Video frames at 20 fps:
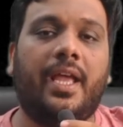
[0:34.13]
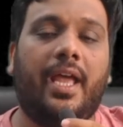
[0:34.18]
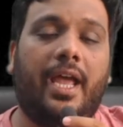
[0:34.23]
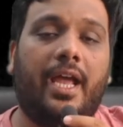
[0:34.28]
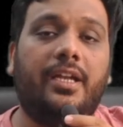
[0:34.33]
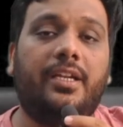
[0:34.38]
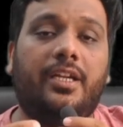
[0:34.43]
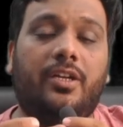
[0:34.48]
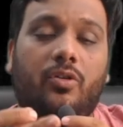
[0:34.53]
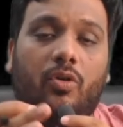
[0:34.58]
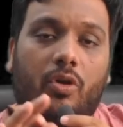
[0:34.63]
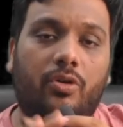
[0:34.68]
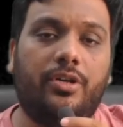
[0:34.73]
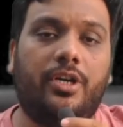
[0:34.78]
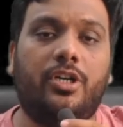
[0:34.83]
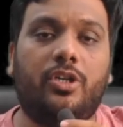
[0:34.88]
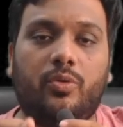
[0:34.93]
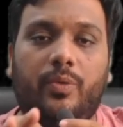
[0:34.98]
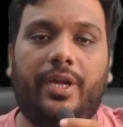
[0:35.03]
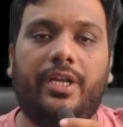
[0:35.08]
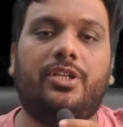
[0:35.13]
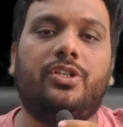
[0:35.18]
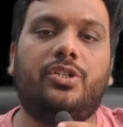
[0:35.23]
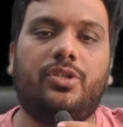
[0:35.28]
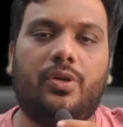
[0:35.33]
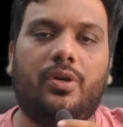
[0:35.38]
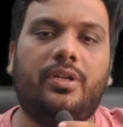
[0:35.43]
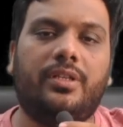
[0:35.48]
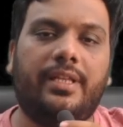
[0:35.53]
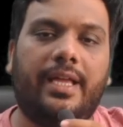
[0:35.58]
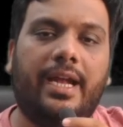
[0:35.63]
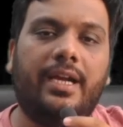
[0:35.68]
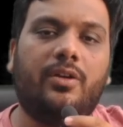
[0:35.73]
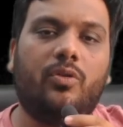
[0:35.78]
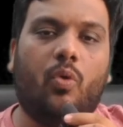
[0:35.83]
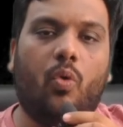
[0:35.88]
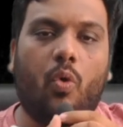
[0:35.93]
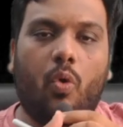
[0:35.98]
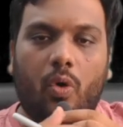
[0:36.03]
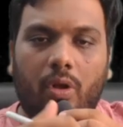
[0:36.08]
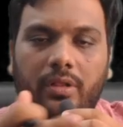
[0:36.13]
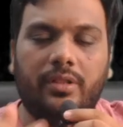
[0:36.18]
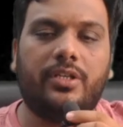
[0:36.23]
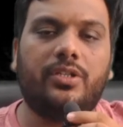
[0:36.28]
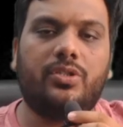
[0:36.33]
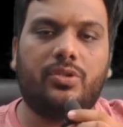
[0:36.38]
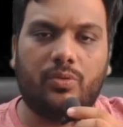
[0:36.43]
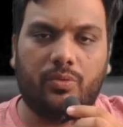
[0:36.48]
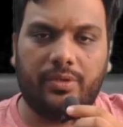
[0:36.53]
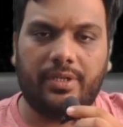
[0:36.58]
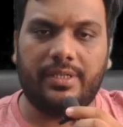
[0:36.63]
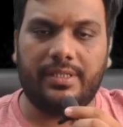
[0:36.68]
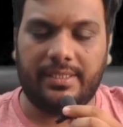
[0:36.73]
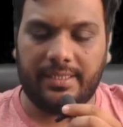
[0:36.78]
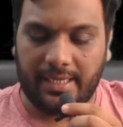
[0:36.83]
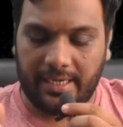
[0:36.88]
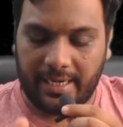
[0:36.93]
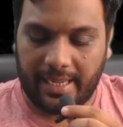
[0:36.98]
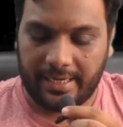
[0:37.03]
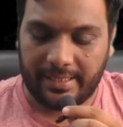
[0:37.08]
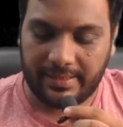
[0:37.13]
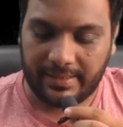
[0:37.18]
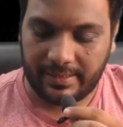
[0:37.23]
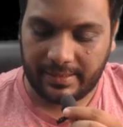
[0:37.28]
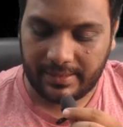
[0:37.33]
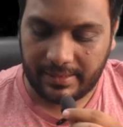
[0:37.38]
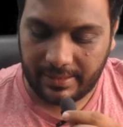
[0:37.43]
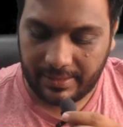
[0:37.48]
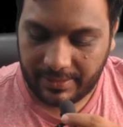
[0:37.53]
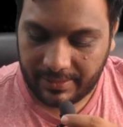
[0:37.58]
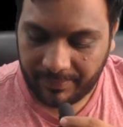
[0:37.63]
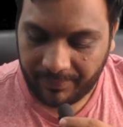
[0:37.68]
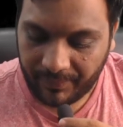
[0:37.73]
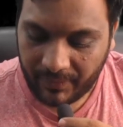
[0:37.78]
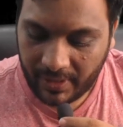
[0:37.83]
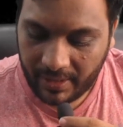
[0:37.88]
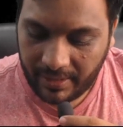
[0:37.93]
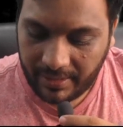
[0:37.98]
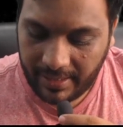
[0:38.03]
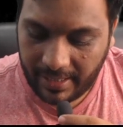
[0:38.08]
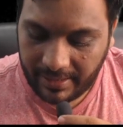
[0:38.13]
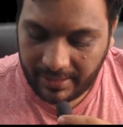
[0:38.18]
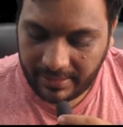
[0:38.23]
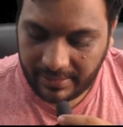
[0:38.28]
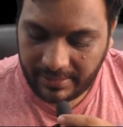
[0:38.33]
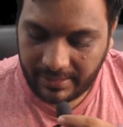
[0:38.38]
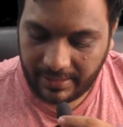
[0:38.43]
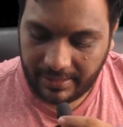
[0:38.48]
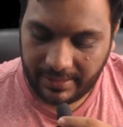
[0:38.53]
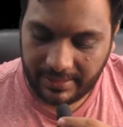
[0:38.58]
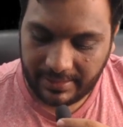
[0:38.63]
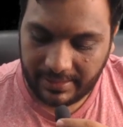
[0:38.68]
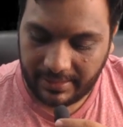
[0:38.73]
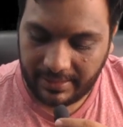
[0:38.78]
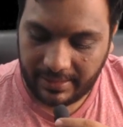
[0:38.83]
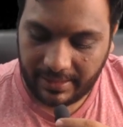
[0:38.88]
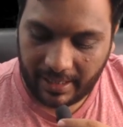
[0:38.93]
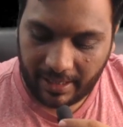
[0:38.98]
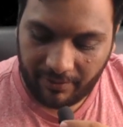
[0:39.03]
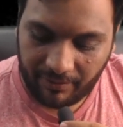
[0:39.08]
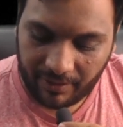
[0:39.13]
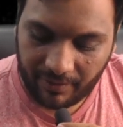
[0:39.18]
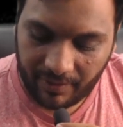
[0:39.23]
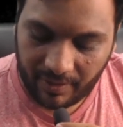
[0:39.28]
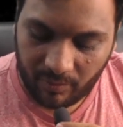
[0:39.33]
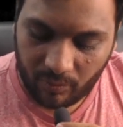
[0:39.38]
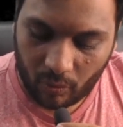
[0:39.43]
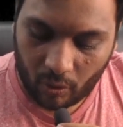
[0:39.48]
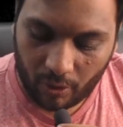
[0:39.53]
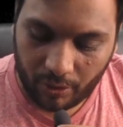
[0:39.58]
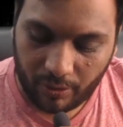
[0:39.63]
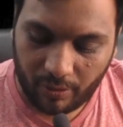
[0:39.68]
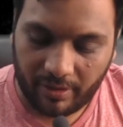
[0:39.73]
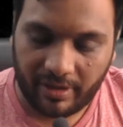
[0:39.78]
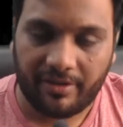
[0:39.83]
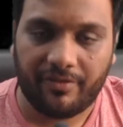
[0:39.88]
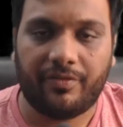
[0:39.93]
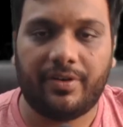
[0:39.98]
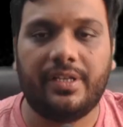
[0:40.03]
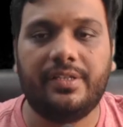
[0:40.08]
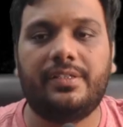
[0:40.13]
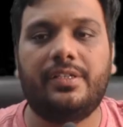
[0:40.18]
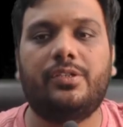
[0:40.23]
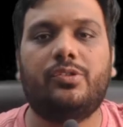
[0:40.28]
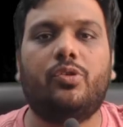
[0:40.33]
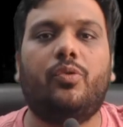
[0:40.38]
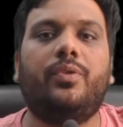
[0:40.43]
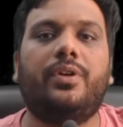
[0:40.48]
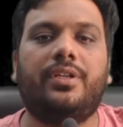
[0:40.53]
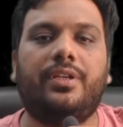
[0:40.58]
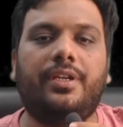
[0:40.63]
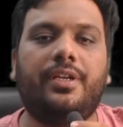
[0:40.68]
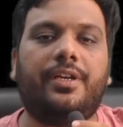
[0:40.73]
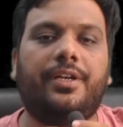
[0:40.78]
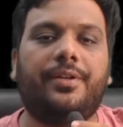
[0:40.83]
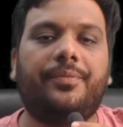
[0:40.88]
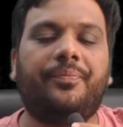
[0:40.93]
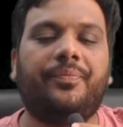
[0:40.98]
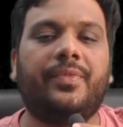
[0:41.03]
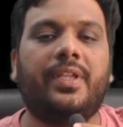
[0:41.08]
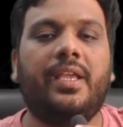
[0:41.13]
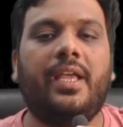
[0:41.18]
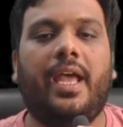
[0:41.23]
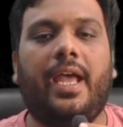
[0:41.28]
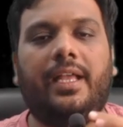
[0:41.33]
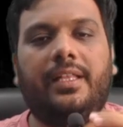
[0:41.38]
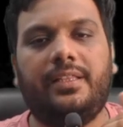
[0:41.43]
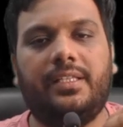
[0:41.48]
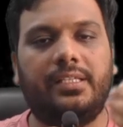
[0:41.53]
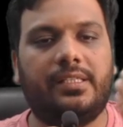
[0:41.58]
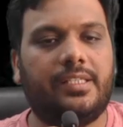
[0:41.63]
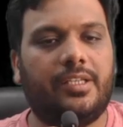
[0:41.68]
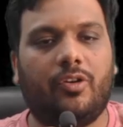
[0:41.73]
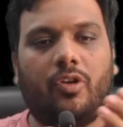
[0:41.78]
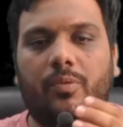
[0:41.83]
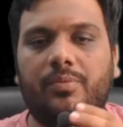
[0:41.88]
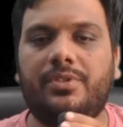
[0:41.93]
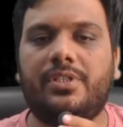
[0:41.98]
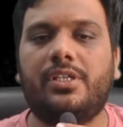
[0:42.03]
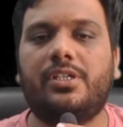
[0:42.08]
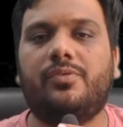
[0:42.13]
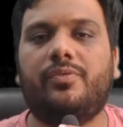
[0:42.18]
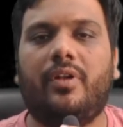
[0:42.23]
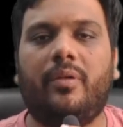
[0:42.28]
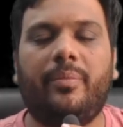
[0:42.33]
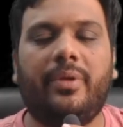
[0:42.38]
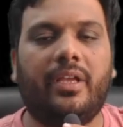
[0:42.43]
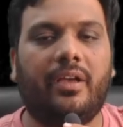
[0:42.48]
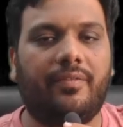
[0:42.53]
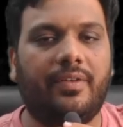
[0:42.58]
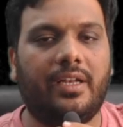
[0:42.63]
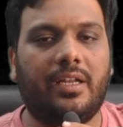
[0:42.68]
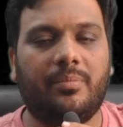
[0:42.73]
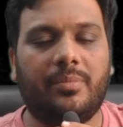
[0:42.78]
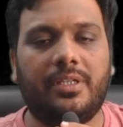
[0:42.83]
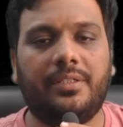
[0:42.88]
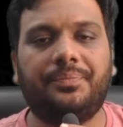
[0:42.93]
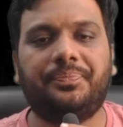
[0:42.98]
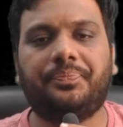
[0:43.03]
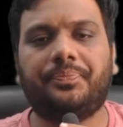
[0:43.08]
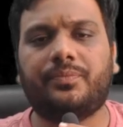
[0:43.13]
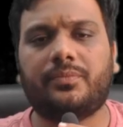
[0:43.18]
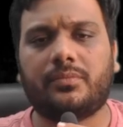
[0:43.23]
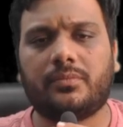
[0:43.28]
And in order to ensure that all the students can access this, that is the reason that I have given module references over here, and this synopsis will be available